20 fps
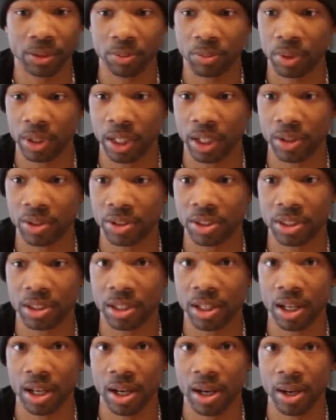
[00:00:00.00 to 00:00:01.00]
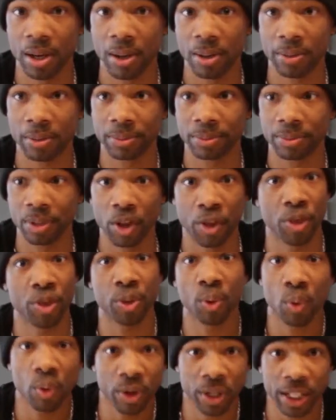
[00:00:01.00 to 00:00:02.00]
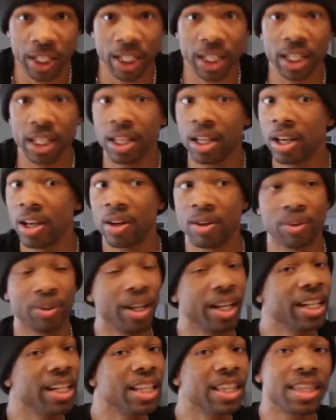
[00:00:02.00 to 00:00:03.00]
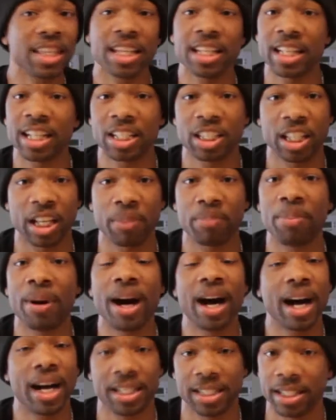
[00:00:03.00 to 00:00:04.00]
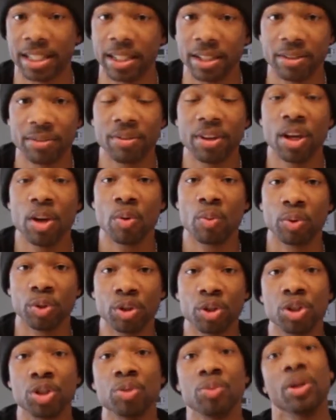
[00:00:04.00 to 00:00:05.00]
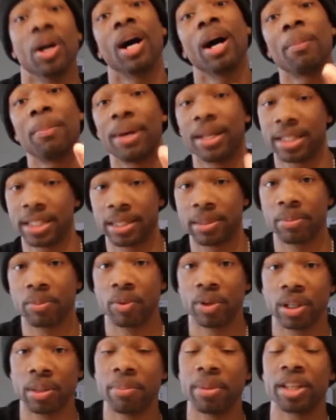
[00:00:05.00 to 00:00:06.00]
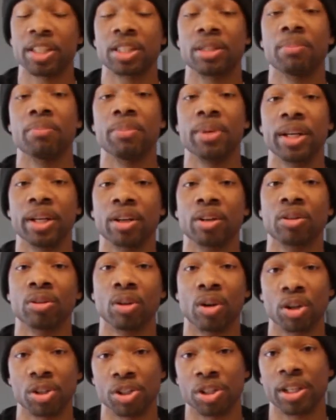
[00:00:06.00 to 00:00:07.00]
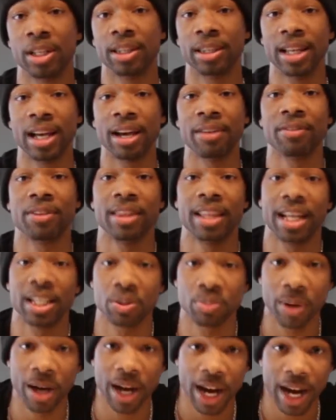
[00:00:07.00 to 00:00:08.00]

what else? authority or anything that's like positive when you shoot up at someone. It makes them bigger, larger than life, and that's why